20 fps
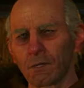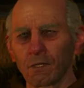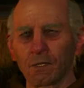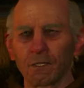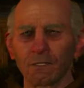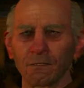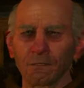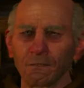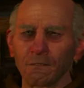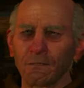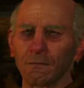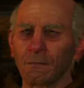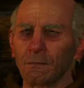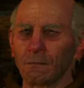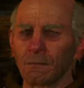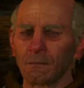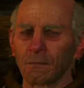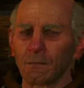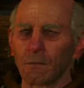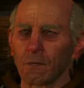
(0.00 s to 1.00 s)
Wolf.
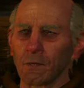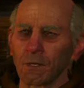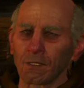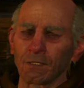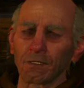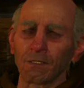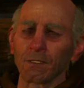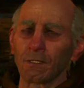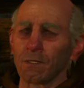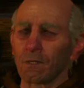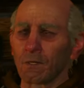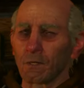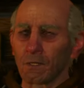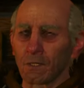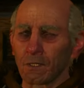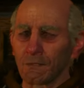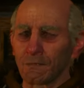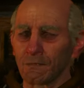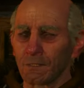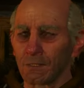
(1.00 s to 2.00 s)
What is it the
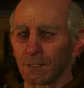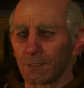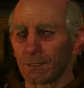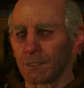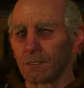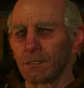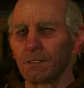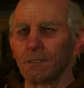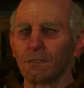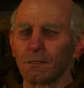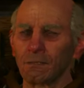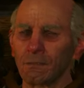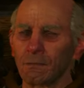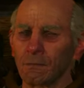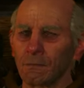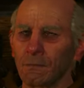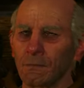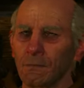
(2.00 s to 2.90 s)
wolf needs?